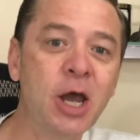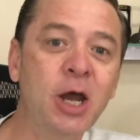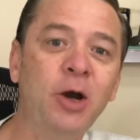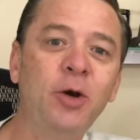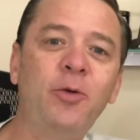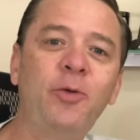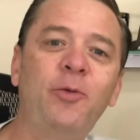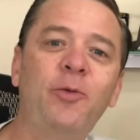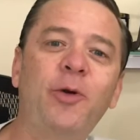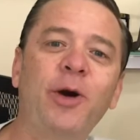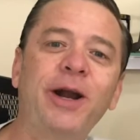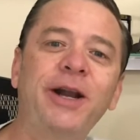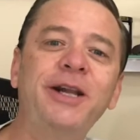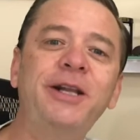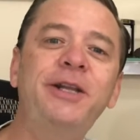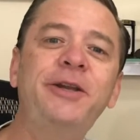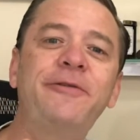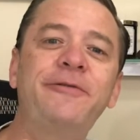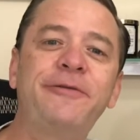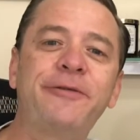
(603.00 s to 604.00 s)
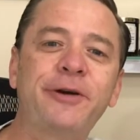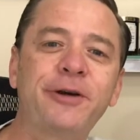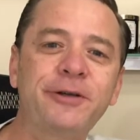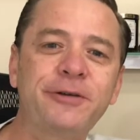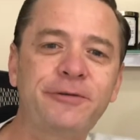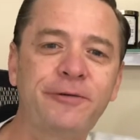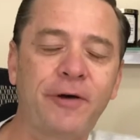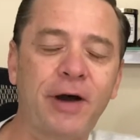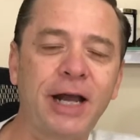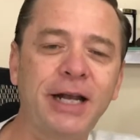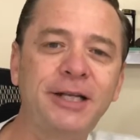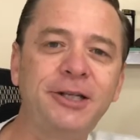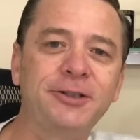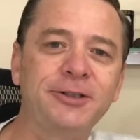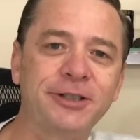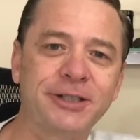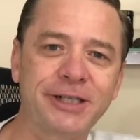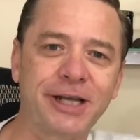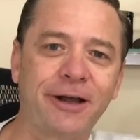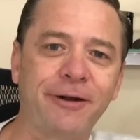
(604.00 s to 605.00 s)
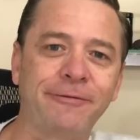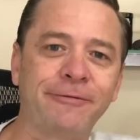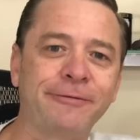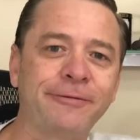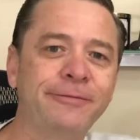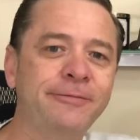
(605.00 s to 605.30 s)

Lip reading: Where do you first find yourself?